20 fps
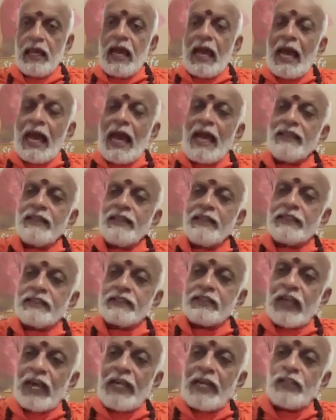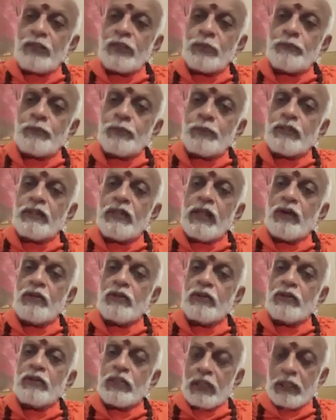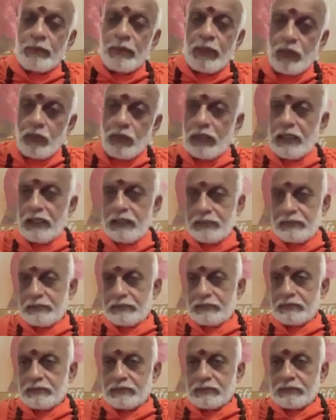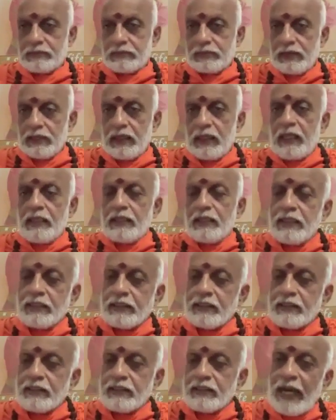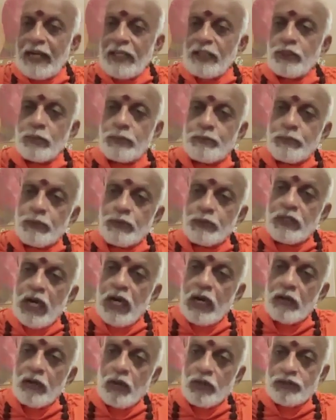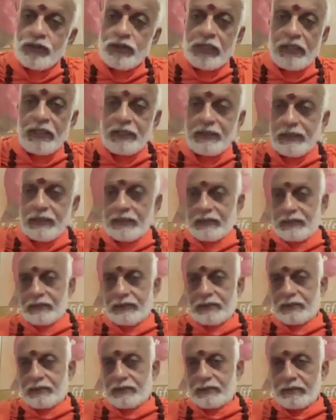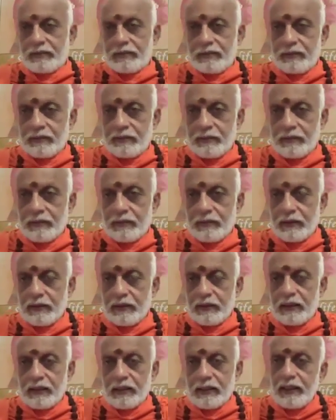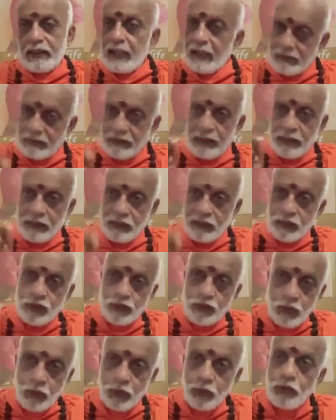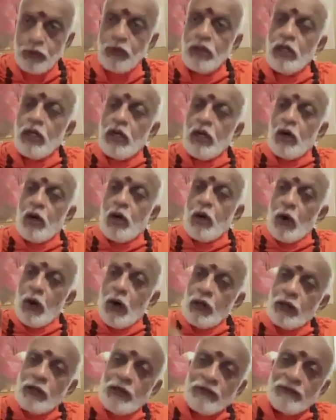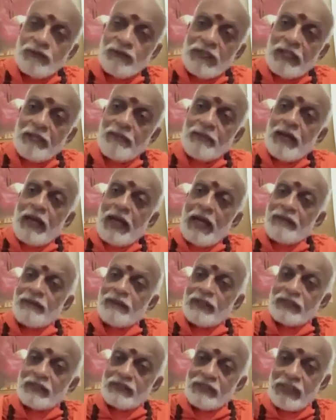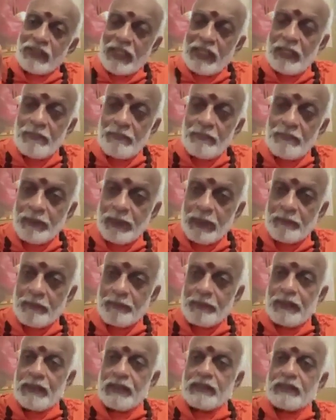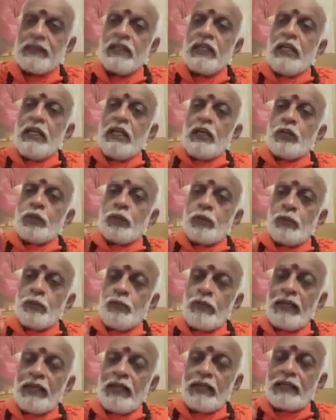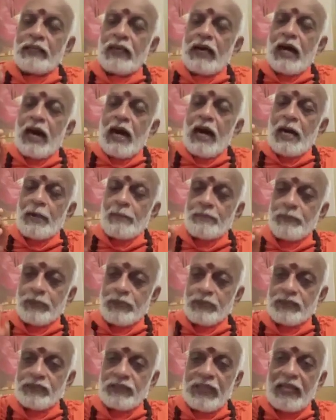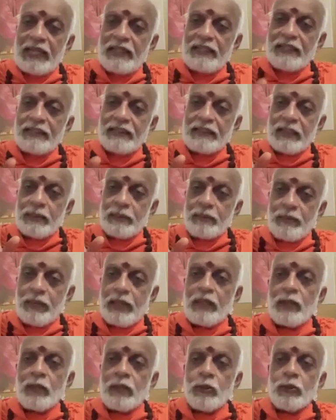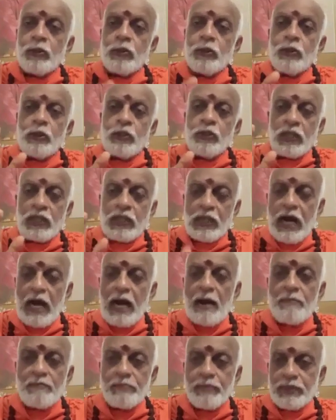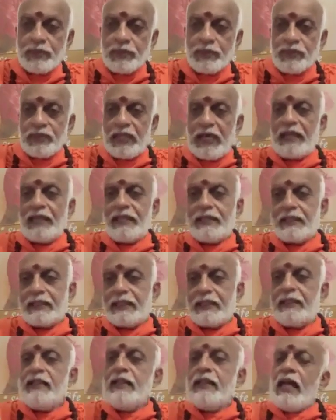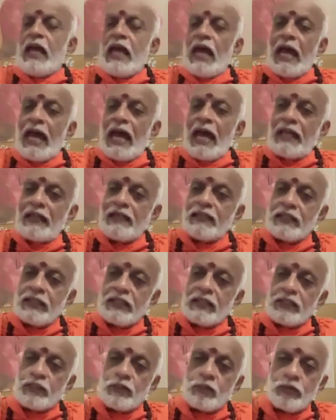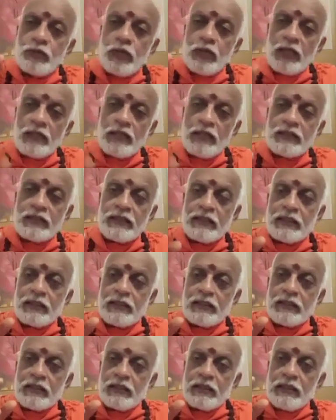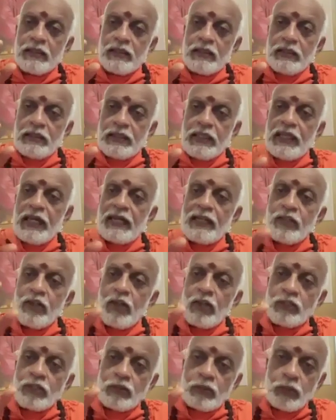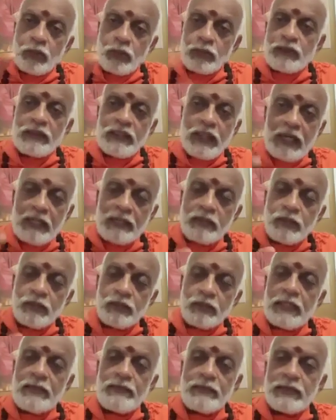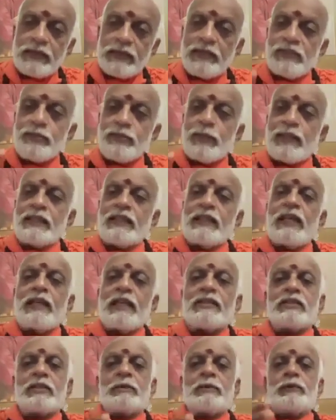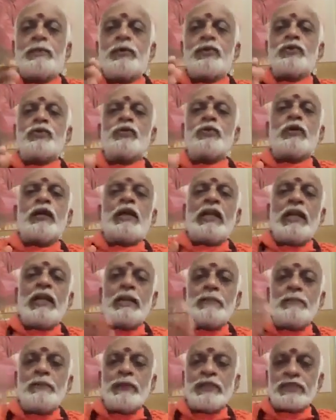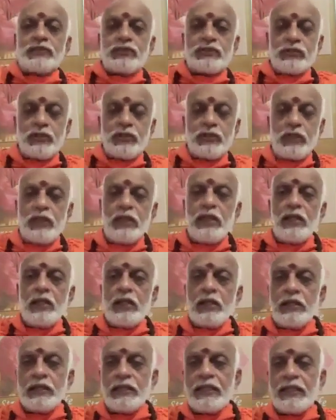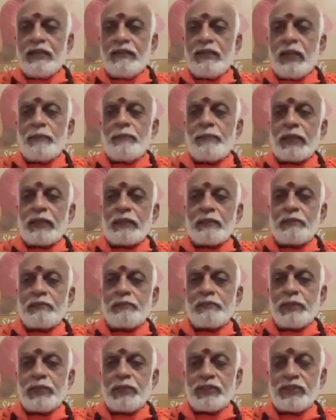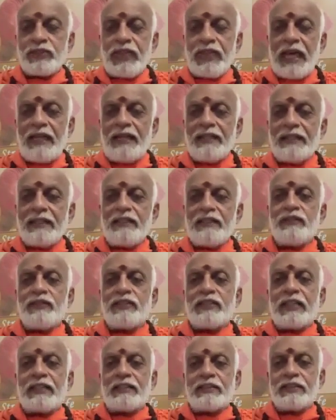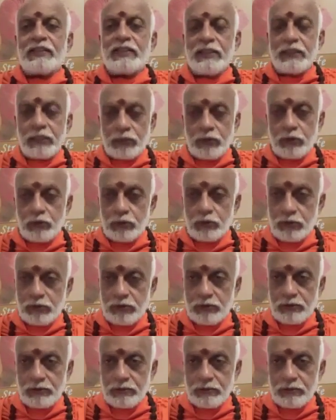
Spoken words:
And they try to put down Karma Yoga. They try to put down austerities. Yes, it is true. All of them have the same purpose, to make our personality a mellowed, calm personality. And they are not truth unto themselves, but they are supposed to help us develop a personality which can see the truth.